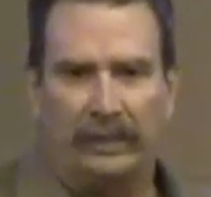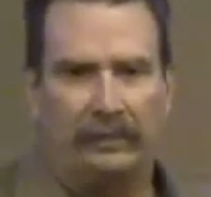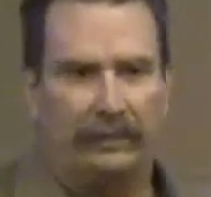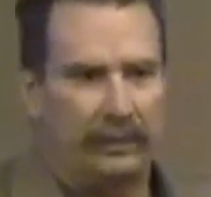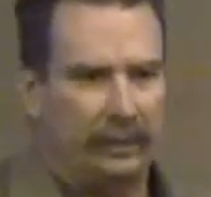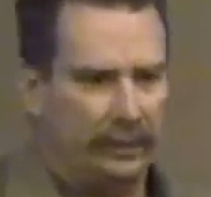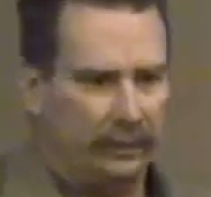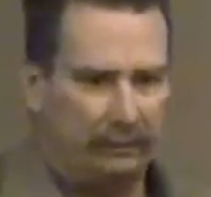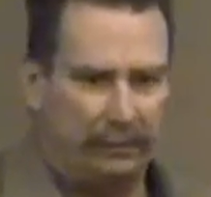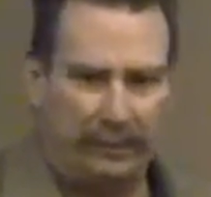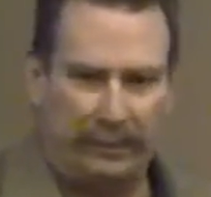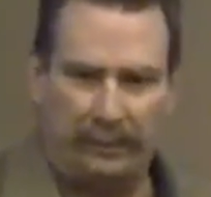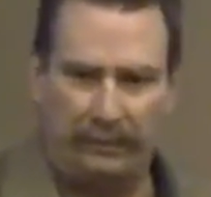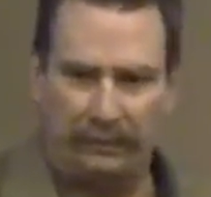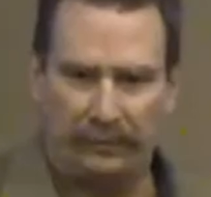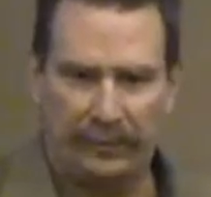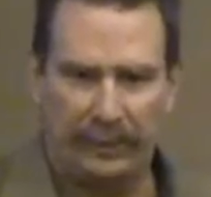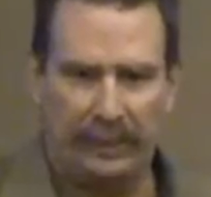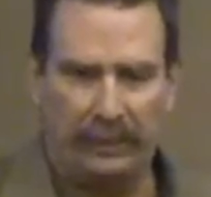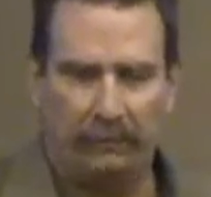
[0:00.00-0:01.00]
it, it could be
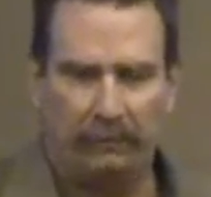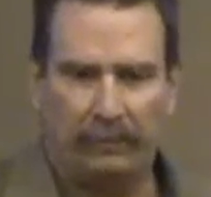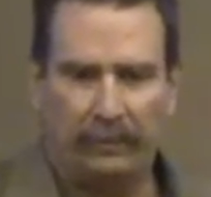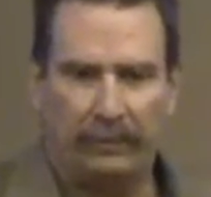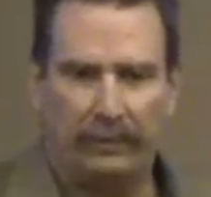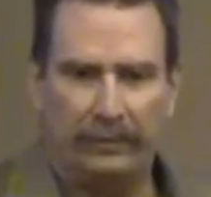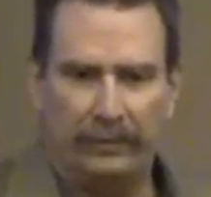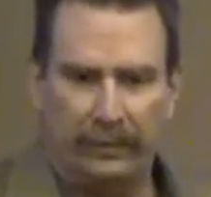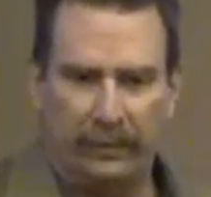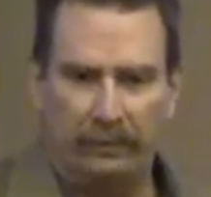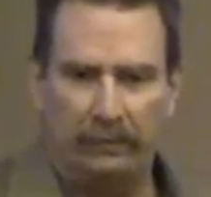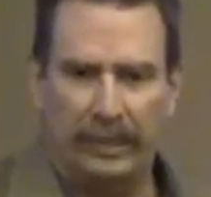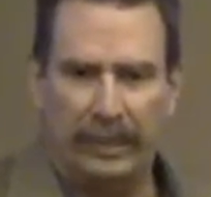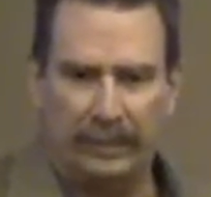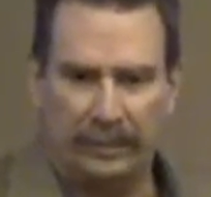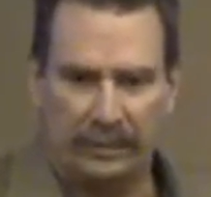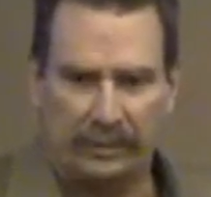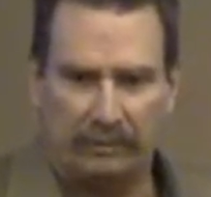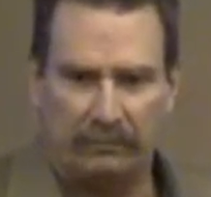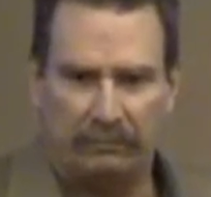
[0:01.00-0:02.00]
used anywhere in the
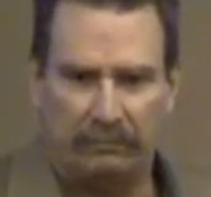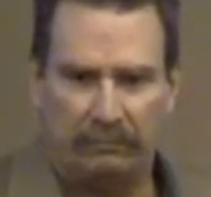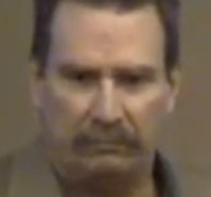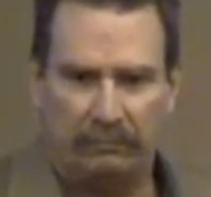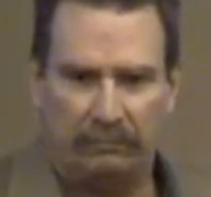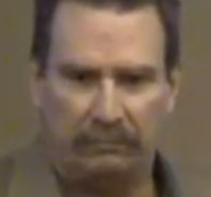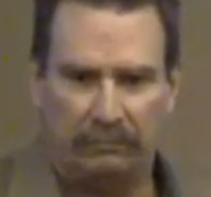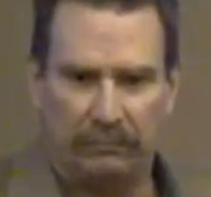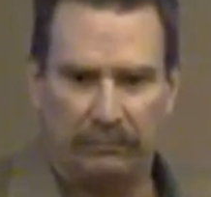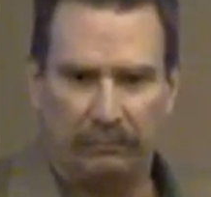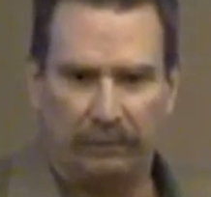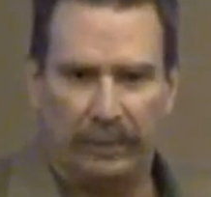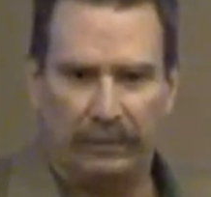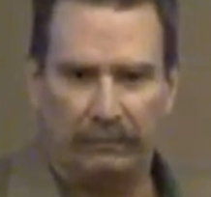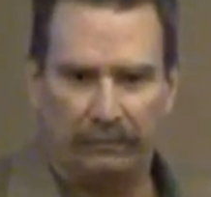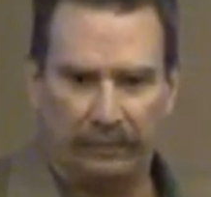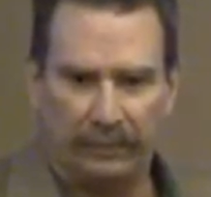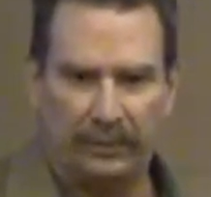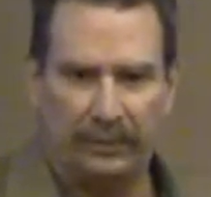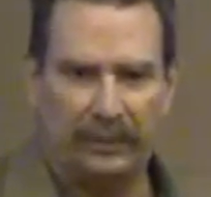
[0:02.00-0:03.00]
U.S., the way
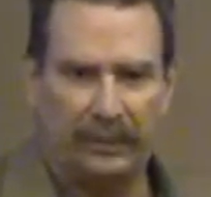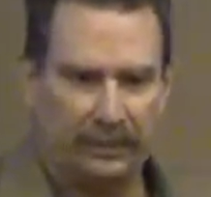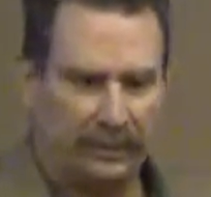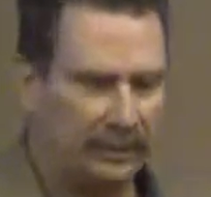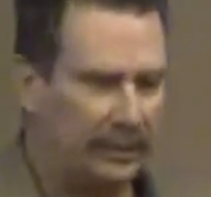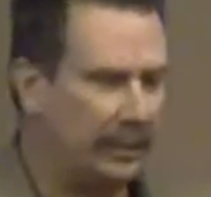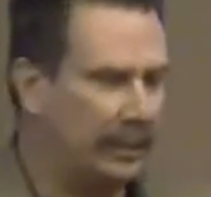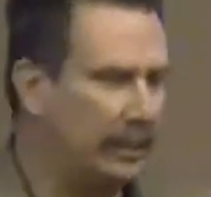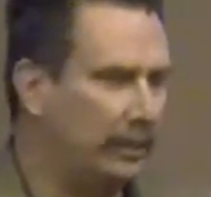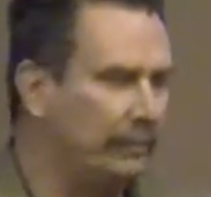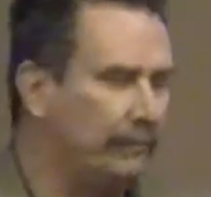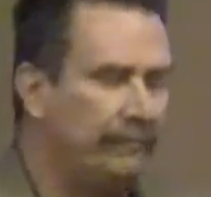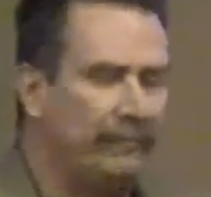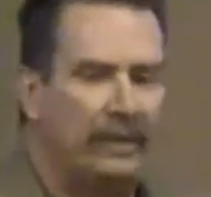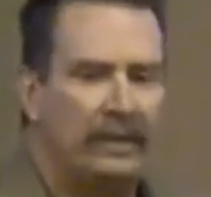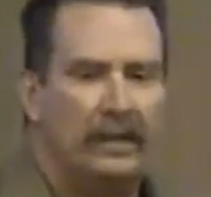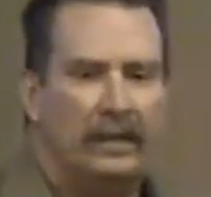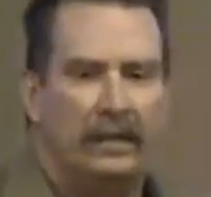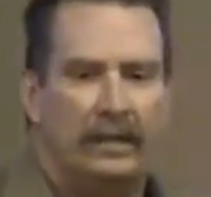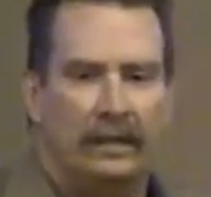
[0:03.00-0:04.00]
it was set up.